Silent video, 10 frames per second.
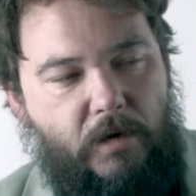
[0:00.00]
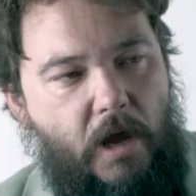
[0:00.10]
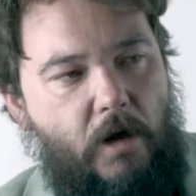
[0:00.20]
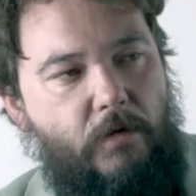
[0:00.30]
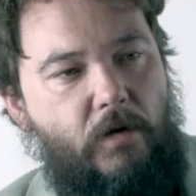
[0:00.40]

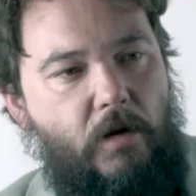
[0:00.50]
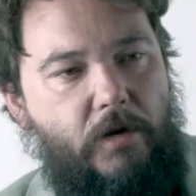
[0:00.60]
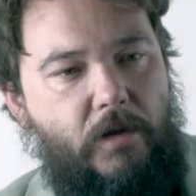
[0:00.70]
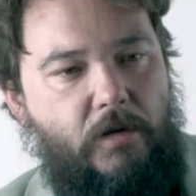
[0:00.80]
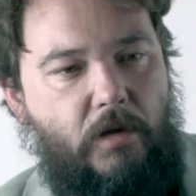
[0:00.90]
counter on
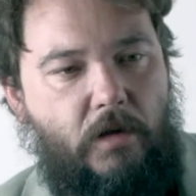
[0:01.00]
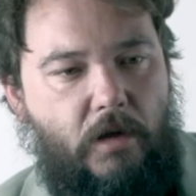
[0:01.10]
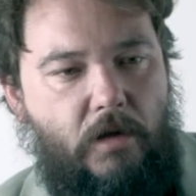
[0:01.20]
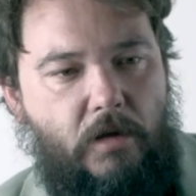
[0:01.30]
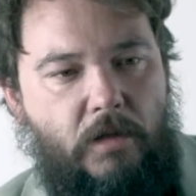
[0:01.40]
it
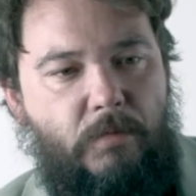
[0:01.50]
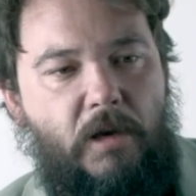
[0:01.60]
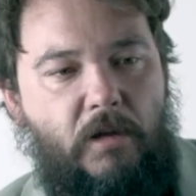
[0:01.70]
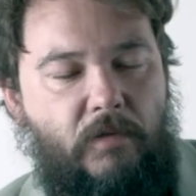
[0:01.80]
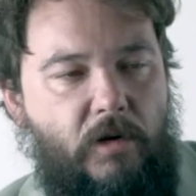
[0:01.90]
uh, at the
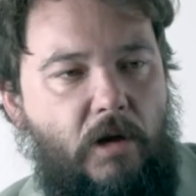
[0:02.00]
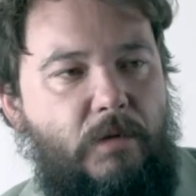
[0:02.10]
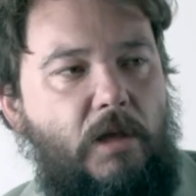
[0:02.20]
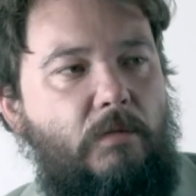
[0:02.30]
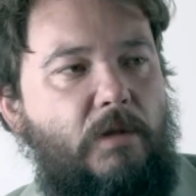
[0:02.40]
beginning of your
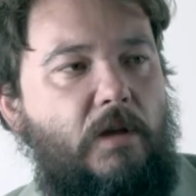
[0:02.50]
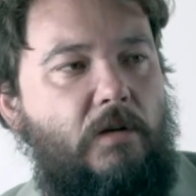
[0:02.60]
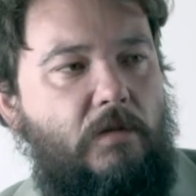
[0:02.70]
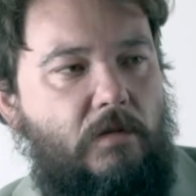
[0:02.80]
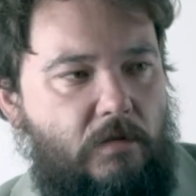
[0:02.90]
upkeep, and
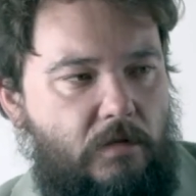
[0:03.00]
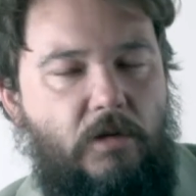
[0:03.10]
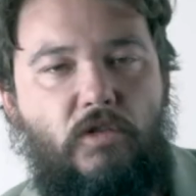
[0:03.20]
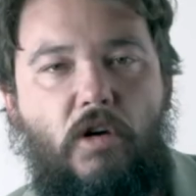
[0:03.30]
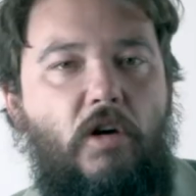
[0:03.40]
then you get
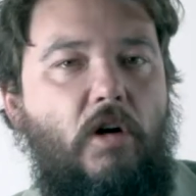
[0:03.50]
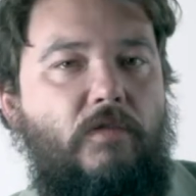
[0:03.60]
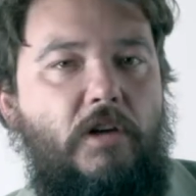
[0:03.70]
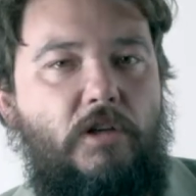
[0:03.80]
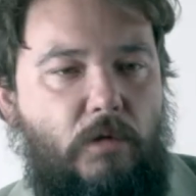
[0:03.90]
to draw a card for
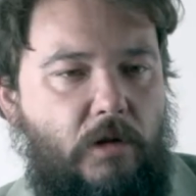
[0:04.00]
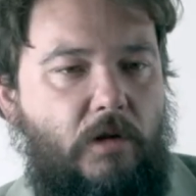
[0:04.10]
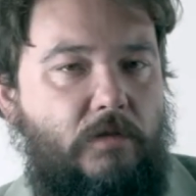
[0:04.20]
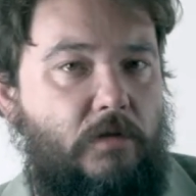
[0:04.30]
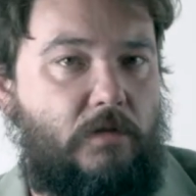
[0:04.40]
each one of
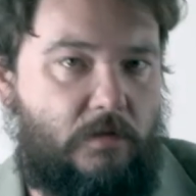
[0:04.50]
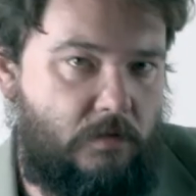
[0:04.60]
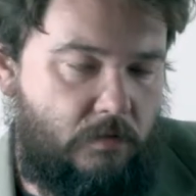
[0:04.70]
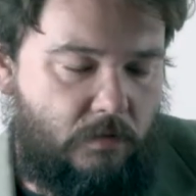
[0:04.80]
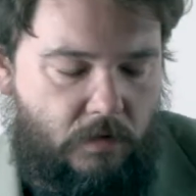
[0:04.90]
those. And it's
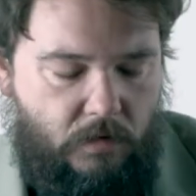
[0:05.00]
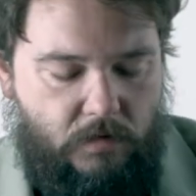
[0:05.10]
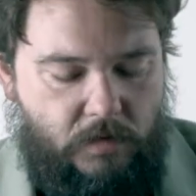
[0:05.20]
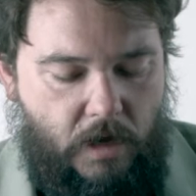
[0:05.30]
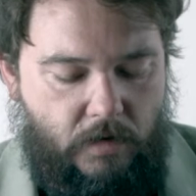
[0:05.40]

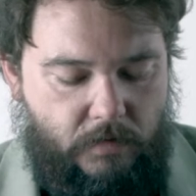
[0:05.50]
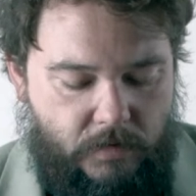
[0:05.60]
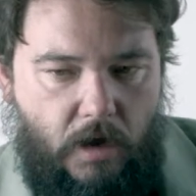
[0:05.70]
scales.